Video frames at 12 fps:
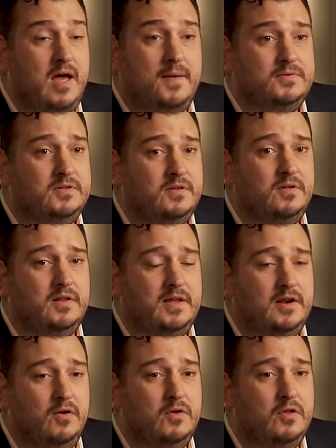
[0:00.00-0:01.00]
Absolutely.
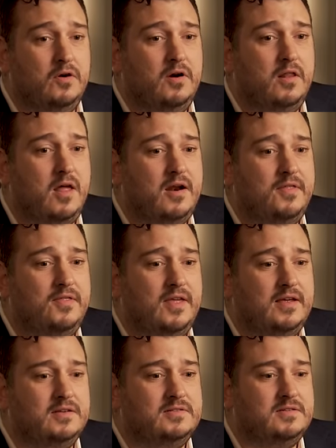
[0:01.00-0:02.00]
You know, you learn a lot of
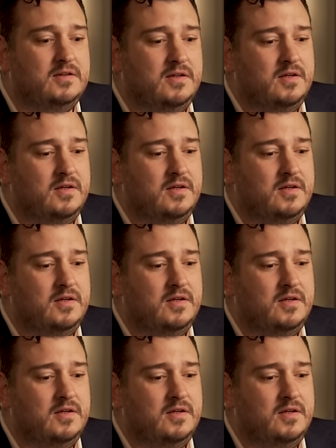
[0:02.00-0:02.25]
things.